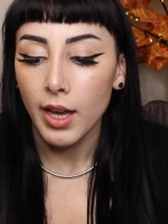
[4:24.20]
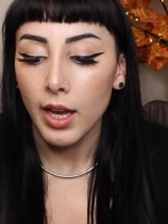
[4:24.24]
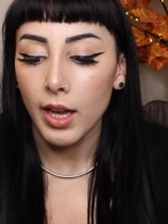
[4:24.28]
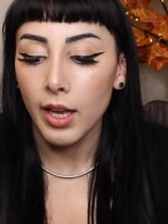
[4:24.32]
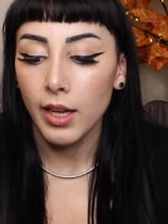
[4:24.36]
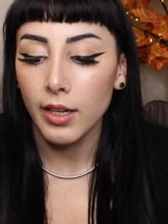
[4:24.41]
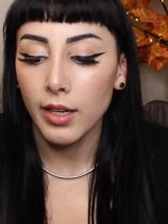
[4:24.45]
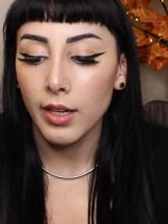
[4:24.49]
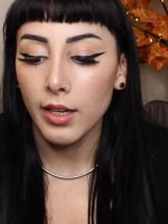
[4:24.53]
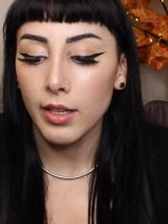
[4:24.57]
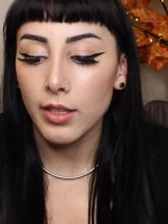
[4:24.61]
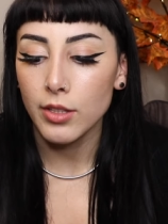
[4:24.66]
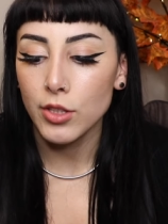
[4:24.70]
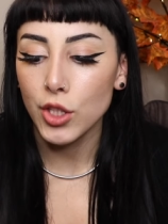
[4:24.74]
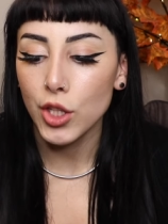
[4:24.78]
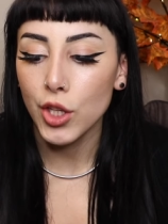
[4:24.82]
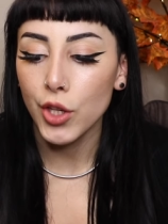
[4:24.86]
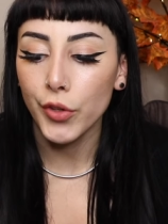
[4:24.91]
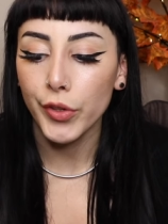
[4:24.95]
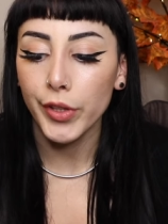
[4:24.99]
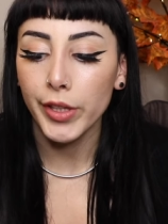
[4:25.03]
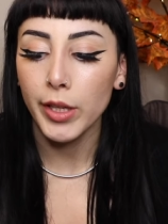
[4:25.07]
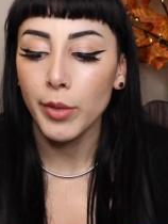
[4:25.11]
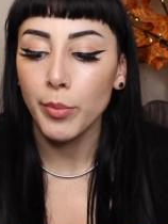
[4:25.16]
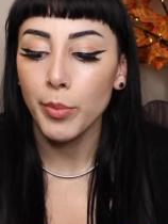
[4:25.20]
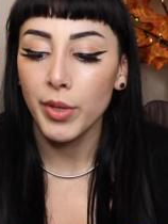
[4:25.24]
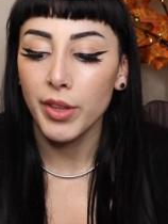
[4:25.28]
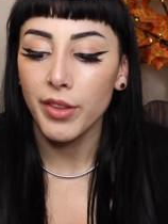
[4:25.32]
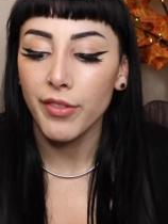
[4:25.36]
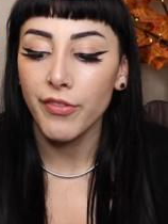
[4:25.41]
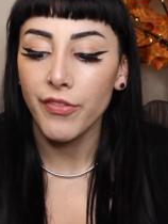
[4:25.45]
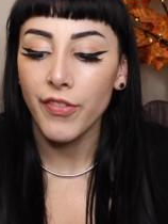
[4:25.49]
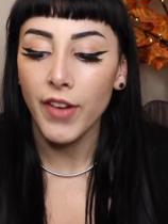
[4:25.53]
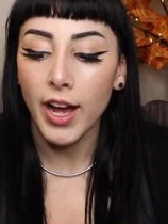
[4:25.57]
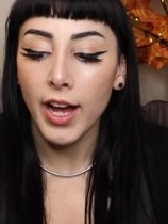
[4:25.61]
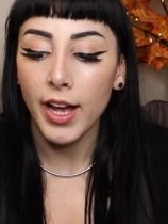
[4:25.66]
and it is curated with
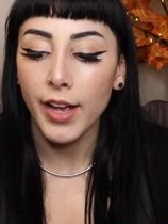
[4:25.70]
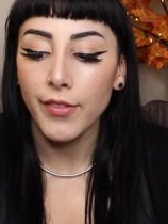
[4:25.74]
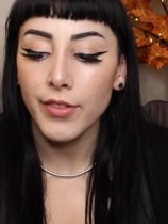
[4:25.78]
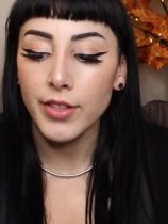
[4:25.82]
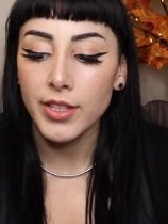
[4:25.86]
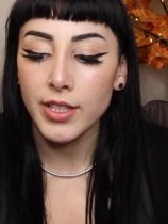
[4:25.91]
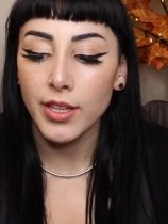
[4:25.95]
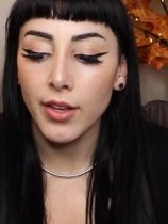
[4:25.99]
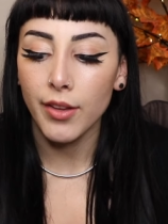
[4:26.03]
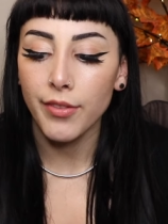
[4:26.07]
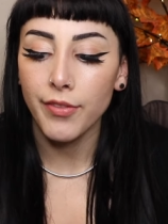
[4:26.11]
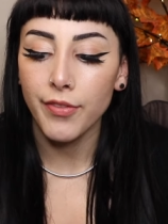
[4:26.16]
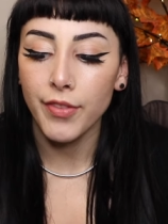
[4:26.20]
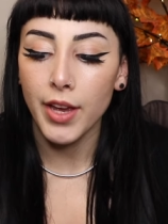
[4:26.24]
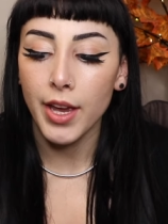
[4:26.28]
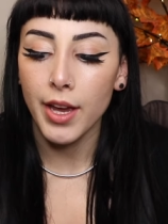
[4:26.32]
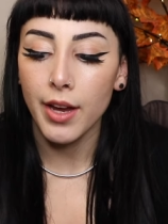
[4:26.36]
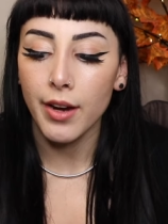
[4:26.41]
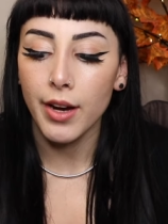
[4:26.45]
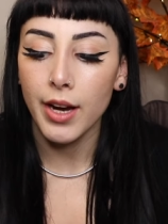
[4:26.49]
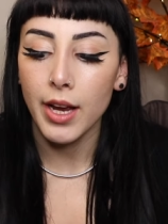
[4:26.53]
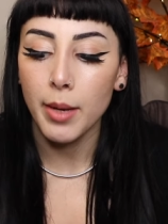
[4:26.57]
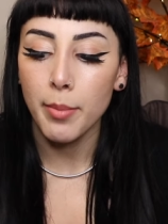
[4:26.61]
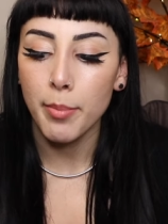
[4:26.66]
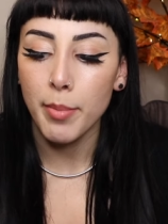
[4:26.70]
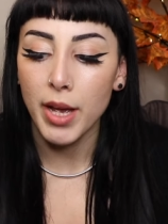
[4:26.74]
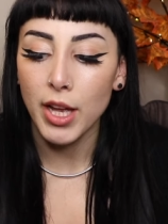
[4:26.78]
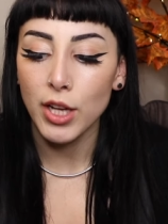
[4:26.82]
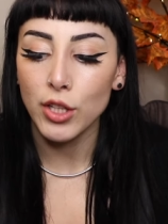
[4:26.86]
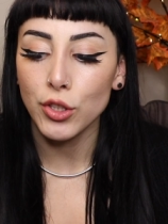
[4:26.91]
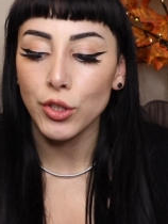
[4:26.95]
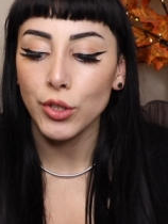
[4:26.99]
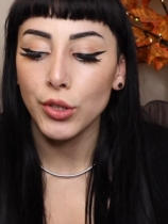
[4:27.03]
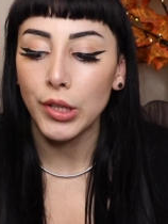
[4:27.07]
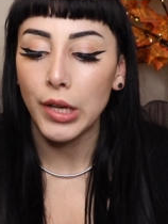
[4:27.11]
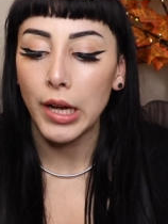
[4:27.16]
five self-care and
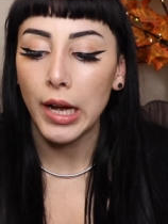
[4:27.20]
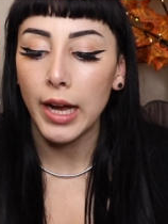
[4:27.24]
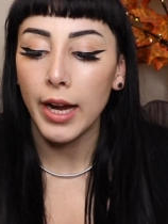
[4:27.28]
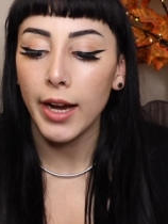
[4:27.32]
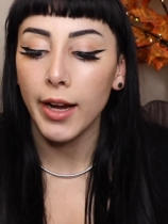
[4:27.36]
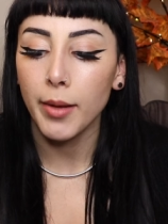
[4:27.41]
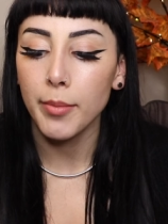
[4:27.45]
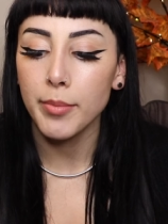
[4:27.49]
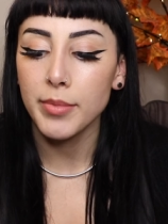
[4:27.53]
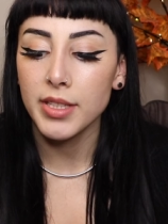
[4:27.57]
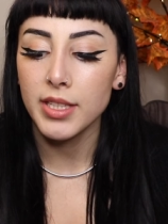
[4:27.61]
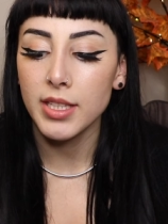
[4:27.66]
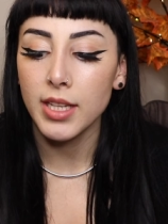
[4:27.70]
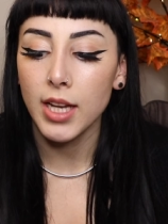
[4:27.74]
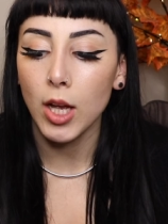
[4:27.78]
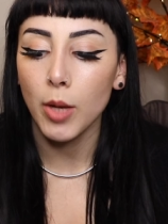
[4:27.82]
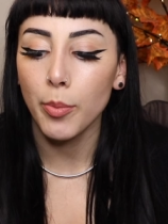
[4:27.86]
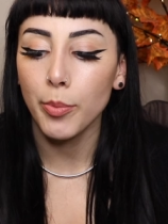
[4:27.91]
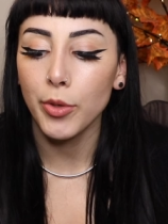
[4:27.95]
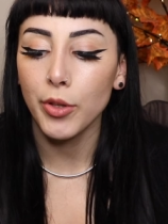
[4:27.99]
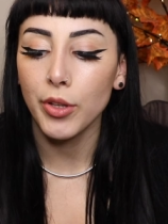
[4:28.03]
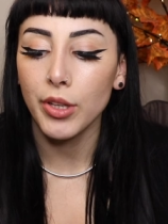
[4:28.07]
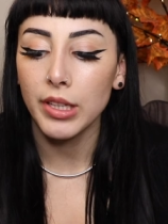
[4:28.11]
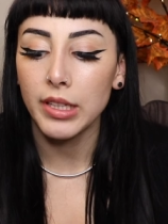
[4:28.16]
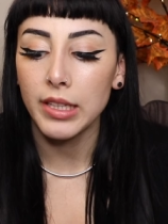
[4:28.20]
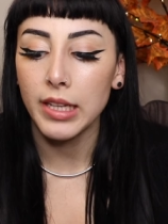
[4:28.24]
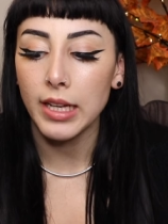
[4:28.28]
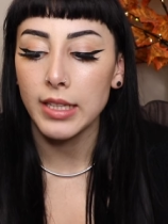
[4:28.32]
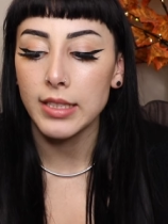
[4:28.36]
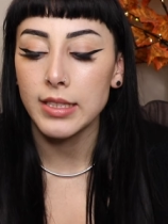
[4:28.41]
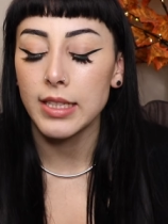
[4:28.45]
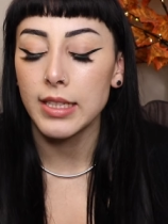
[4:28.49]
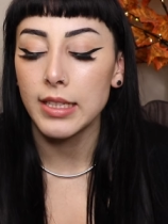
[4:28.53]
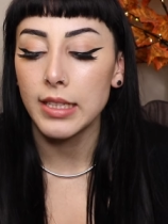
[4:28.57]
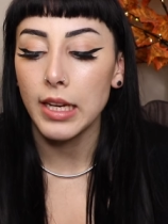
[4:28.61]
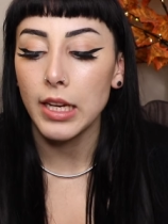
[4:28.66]
magical items to help you
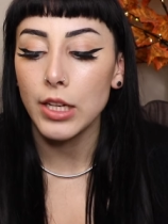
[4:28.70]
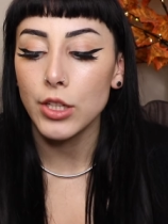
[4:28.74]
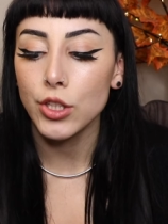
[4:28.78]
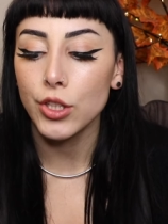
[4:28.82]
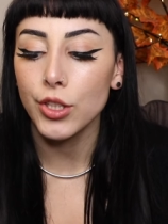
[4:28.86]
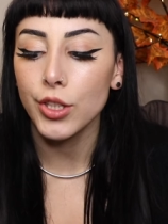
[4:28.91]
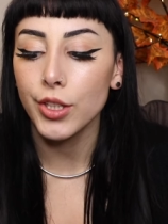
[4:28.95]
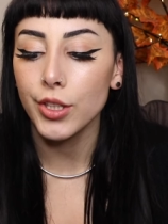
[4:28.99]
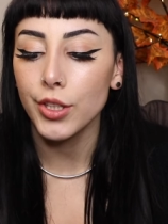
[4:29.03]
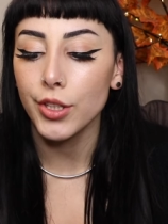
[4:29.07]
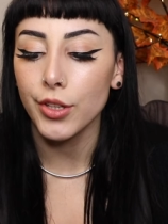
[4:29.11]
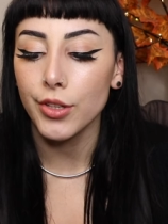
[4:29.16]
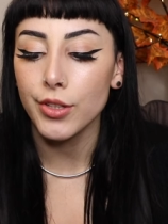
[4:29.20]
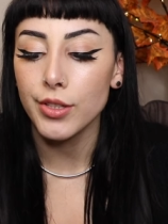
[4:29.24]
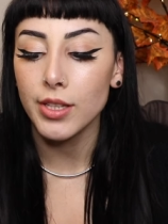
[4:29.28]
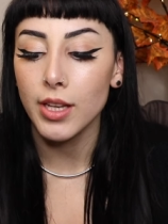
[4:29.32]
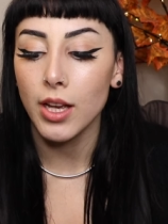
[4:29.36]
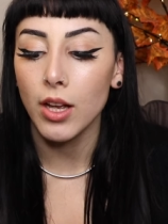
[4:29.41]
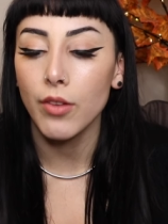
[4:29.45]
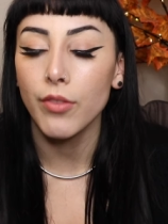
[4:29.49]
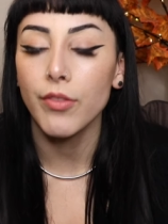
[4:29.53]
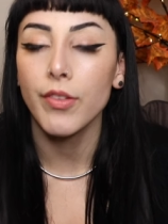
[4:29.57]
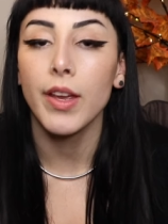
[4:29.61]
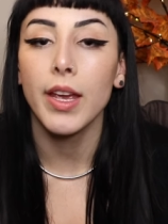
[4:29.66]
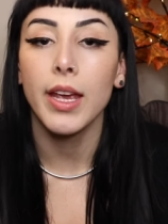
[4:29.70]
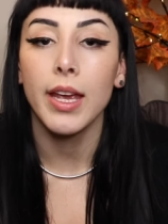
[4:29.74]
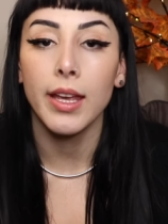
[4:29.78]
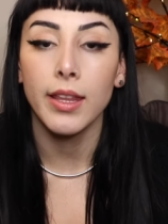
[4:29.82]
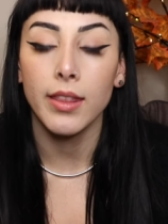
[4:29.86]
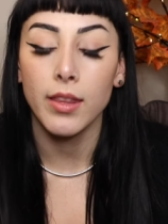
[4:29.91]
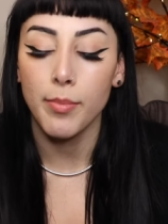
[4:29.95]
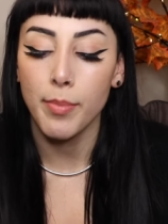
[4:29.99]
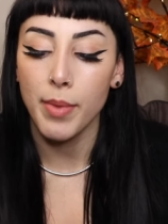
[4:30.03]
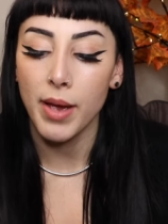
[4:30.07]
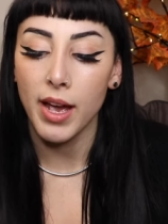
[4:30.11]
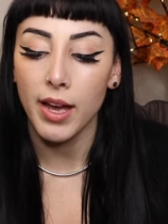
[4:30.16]
connect to nature, yourself,
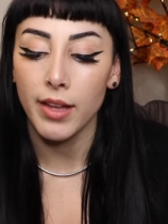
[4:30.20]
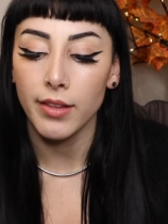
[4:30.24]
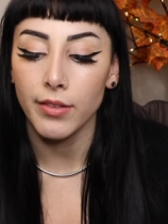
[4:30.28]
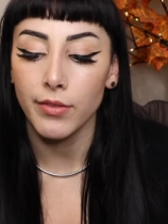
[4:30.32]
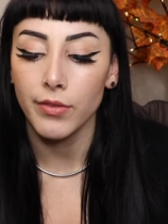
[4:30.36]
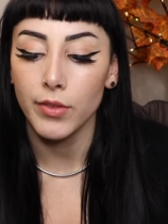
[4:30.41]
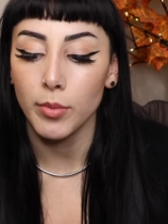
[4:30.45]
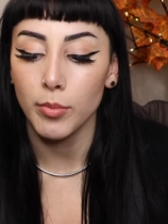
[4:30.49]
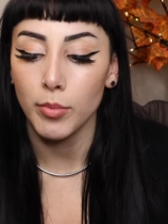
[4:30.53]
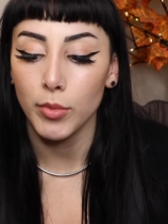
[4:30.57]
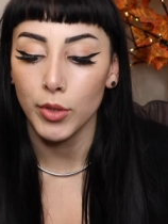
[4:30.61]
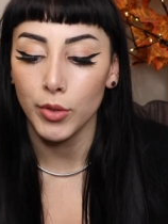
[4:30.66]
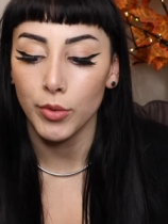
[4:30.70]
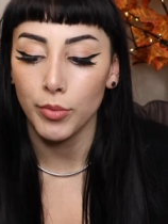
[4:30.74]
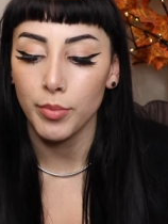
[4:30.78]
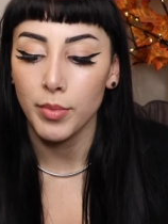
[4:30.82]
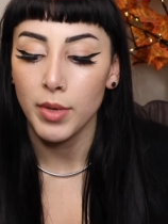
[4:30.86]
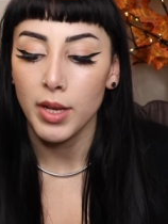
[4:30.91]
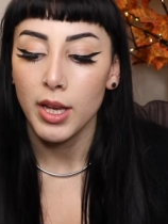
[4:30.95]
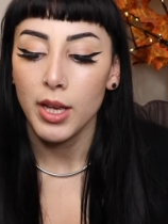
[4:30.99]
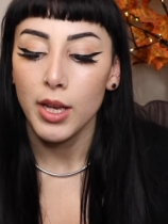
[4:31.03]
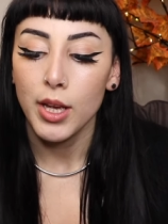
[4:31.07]
and the path of the moon.